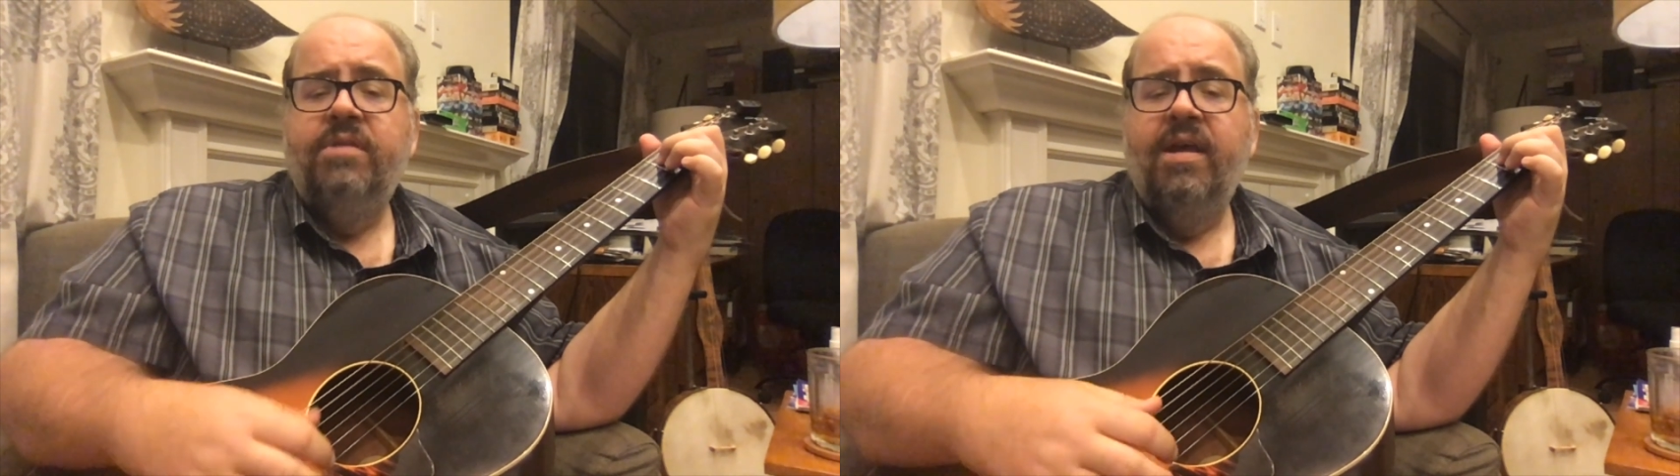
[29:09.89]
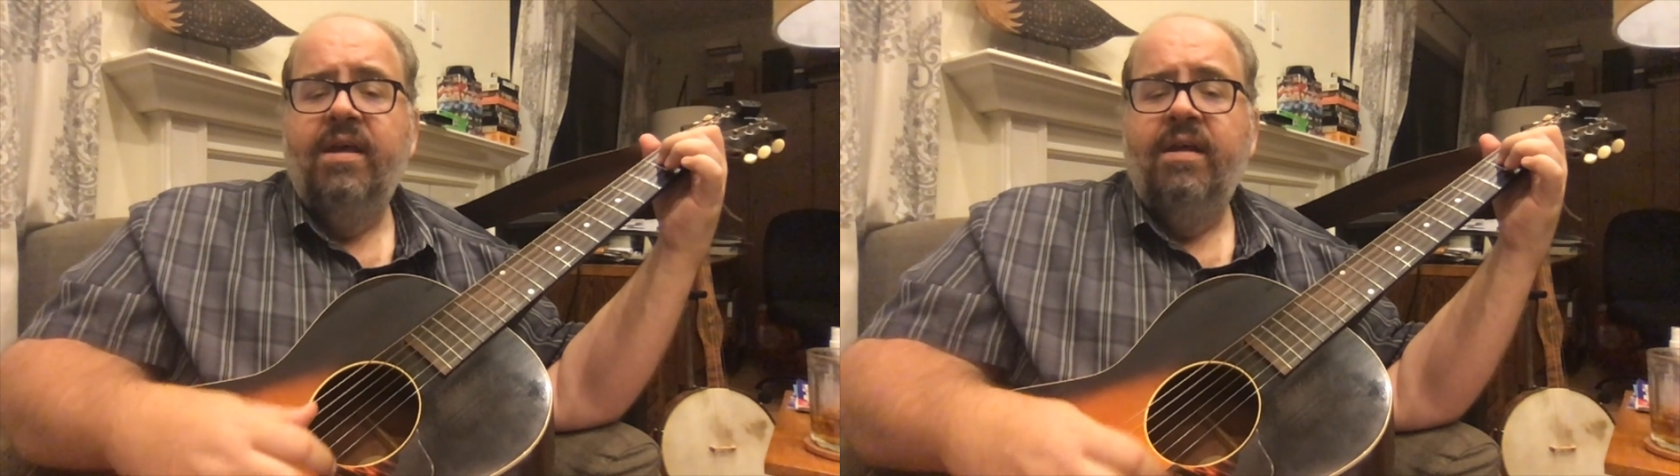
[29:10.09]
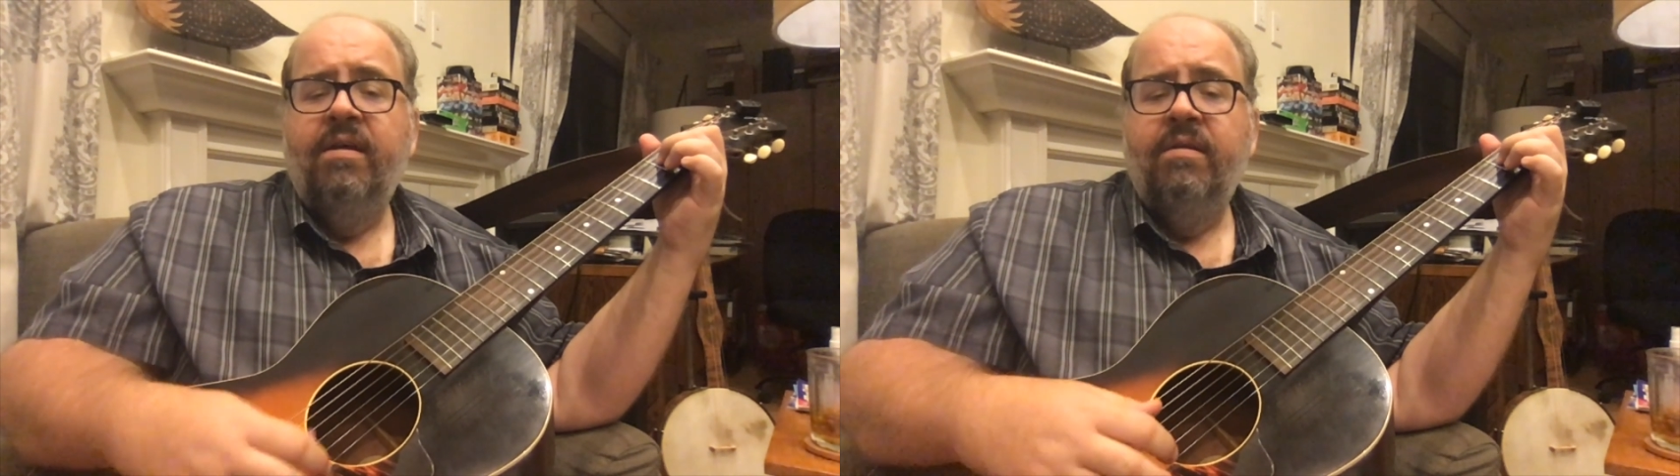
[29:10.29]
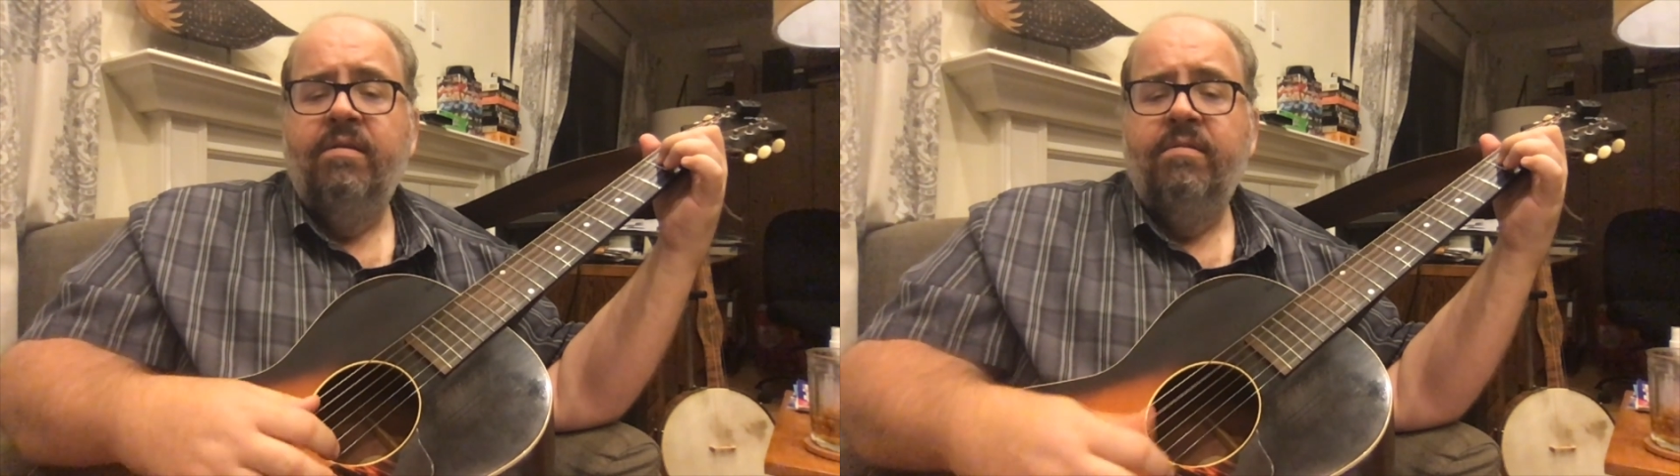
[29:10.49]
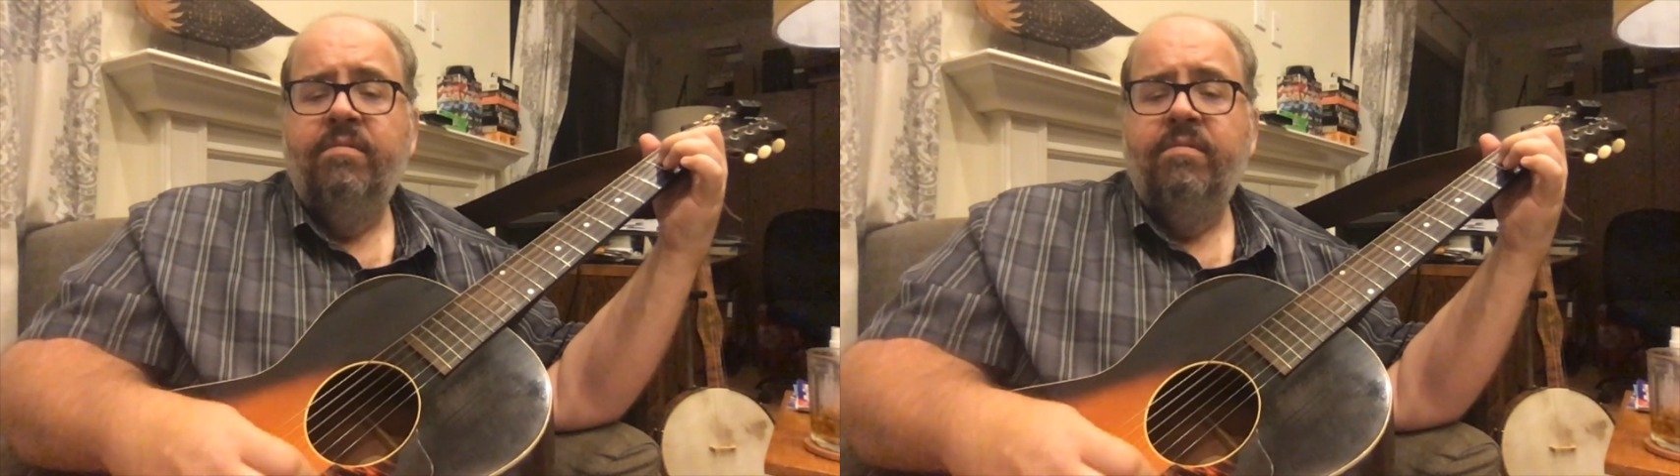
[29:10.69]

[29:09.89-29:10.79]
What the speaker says: cow,